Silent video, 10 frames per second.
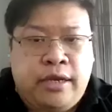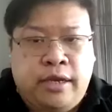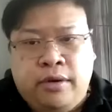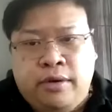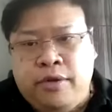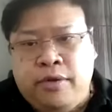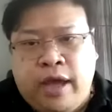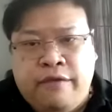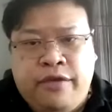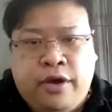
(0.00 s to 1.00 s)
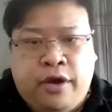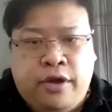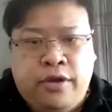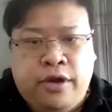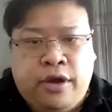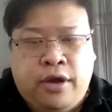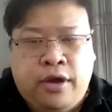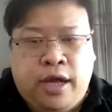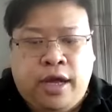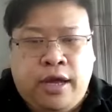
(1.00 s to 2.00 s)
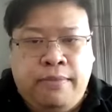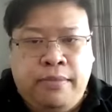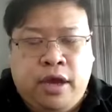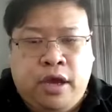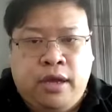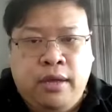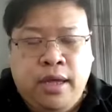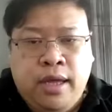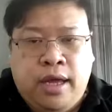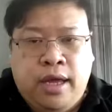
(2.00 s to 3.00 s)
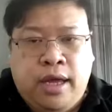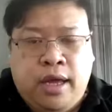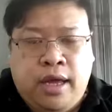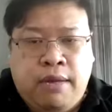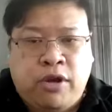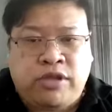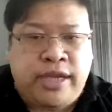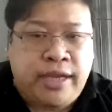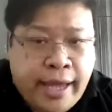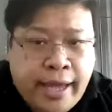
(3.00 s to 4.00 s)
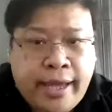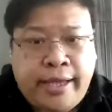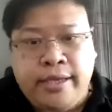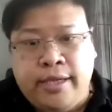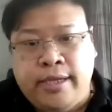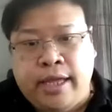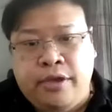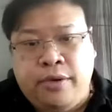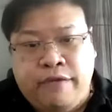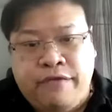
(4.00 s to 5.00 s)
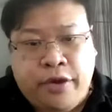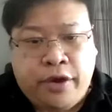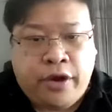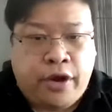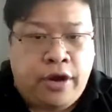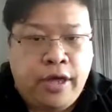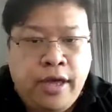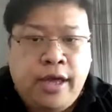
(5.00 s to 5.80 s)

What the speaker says: you have your Boxing Day, then you have your